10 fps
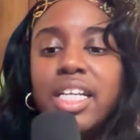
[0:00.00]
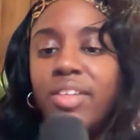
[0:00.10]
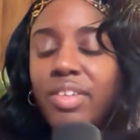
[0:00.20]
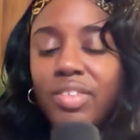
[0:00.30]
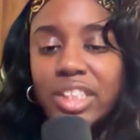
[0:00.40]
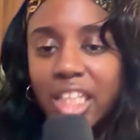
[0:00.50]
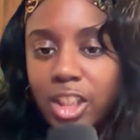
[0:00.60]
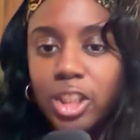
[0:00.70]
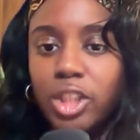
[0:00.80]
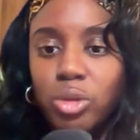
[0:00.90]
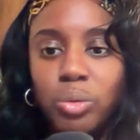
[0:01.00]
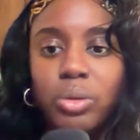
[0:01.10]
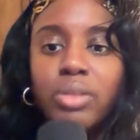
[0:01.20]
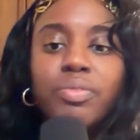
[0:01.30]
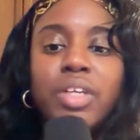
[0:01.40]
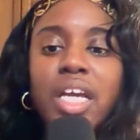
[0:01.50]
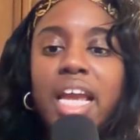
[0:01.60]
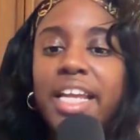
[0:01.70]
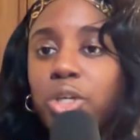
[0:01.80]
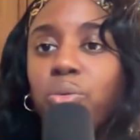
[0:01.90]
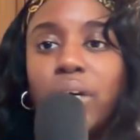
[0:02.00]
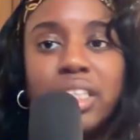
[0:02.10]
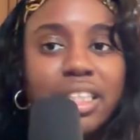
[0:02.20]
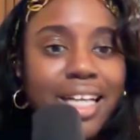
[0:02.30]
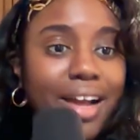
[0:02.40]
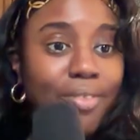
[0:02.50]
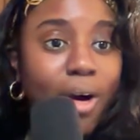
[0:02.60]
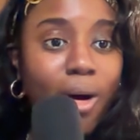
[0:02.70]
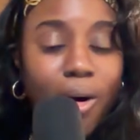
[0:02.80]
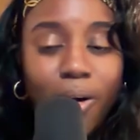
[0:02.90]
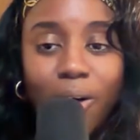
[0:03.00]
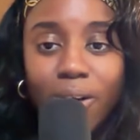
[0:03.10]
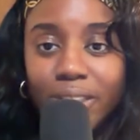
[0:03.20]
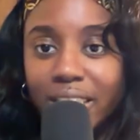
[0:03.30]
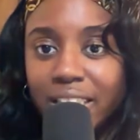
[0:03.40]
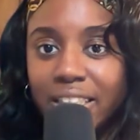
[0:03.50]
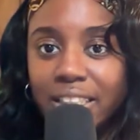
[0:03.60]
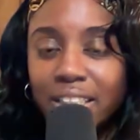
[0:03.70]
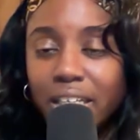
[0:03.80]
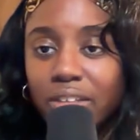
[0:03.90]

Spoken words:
Maybe you have a scheduling tool, and you want to have all these